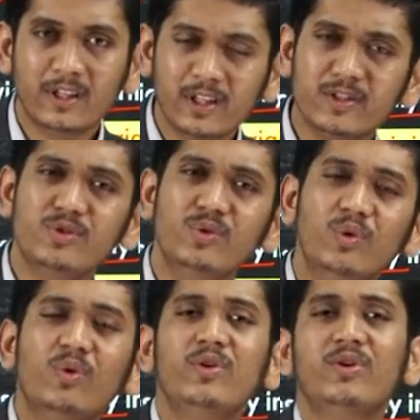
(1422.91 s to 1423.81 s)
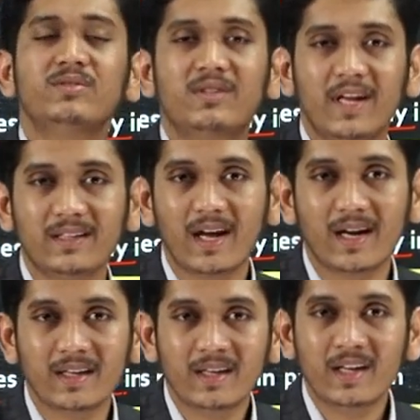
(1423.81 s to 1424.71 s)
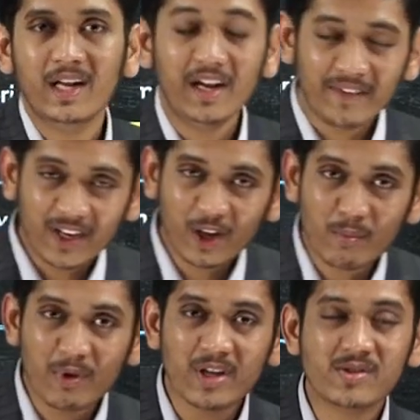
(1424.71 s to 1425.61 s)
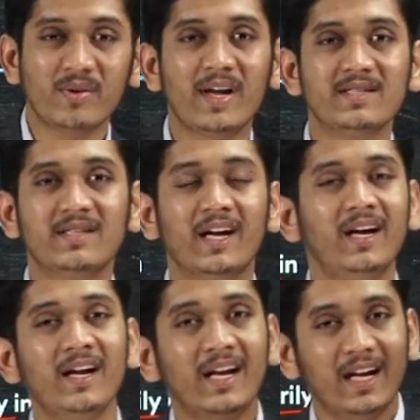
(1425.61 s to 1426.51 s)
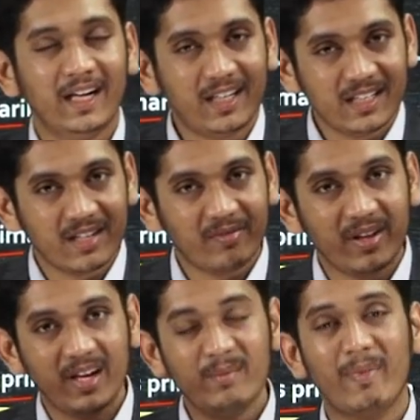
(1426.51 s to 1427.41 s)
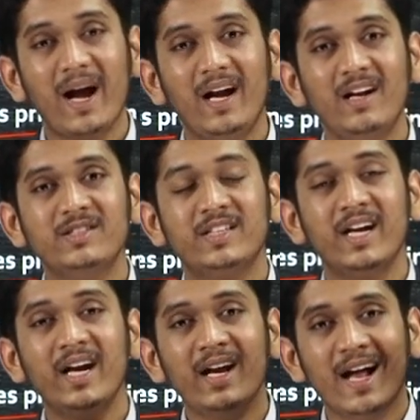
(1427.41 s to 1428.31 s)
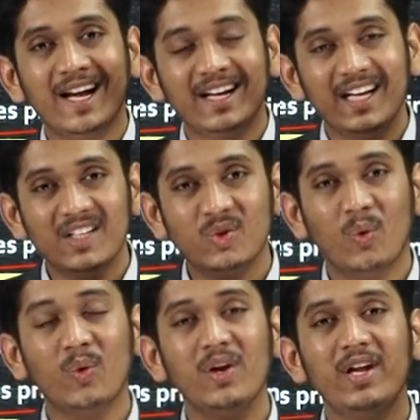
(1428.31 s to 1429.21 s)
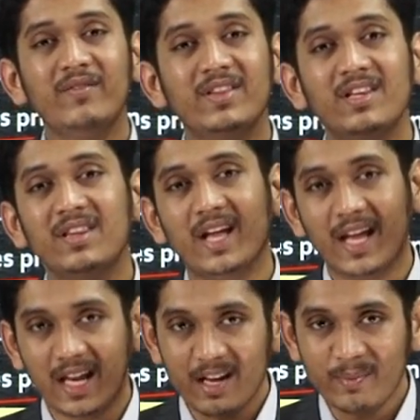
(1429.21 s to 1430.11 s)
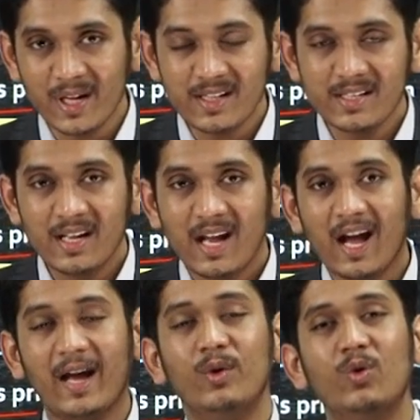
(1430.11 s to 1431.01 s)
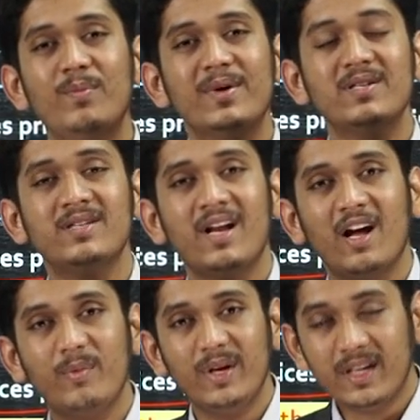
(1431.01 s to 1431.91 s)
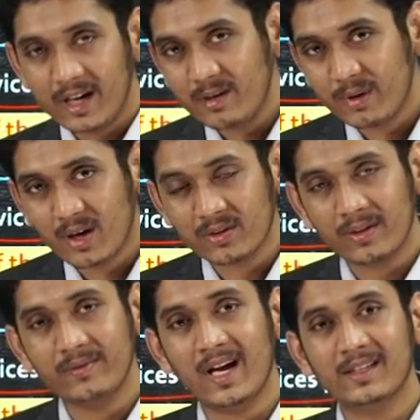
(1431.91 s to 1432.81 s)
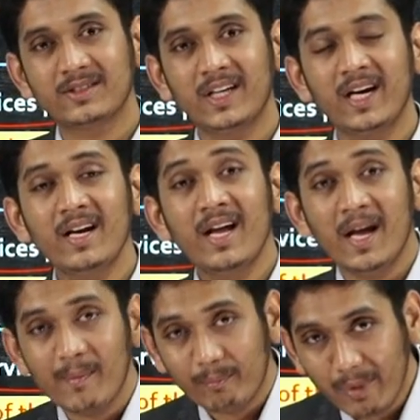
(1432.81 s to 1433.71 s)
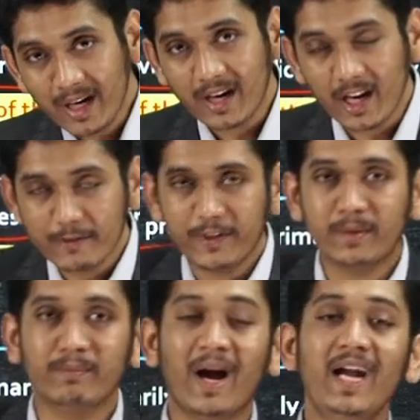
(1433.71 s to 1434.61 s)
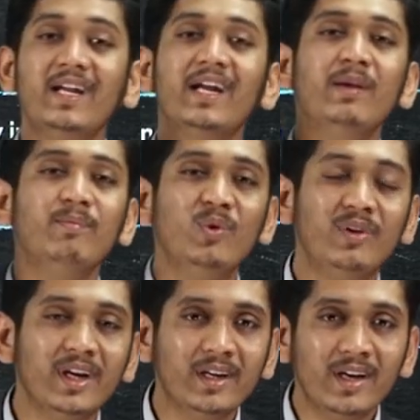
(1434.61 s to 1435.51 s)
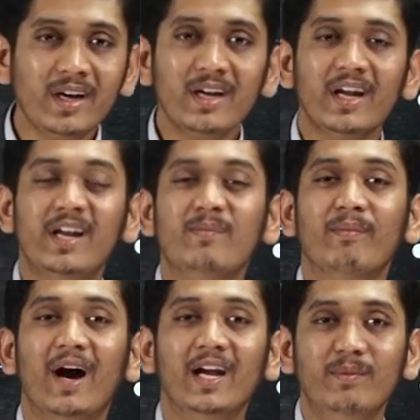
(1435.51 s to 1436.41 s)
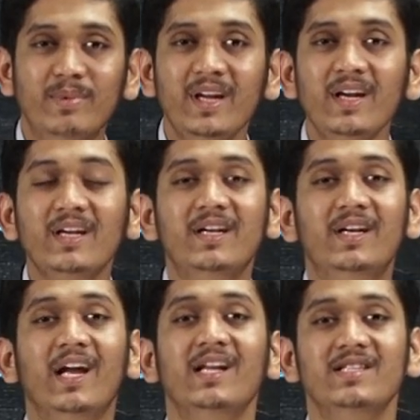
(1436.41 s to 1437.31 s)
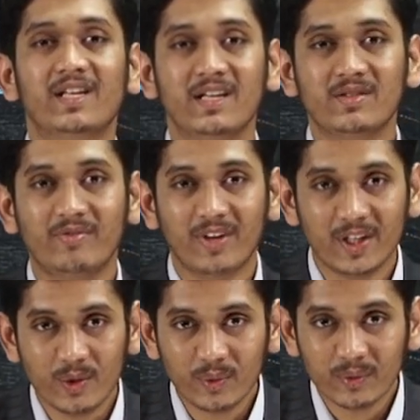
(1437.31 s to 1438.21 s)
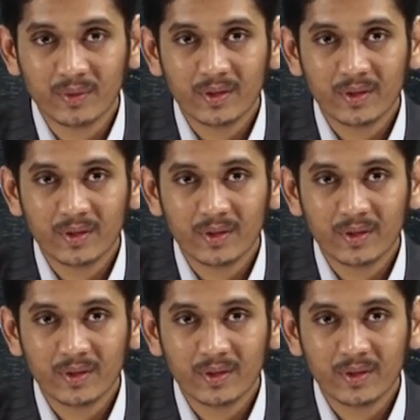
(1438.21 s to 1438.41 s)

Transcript: There is no news like that. Even WHO has said it is a very mild strain and it is only within the animals and no person have been dead because of that strain. But if it might get mutated, it might be dangerous for you.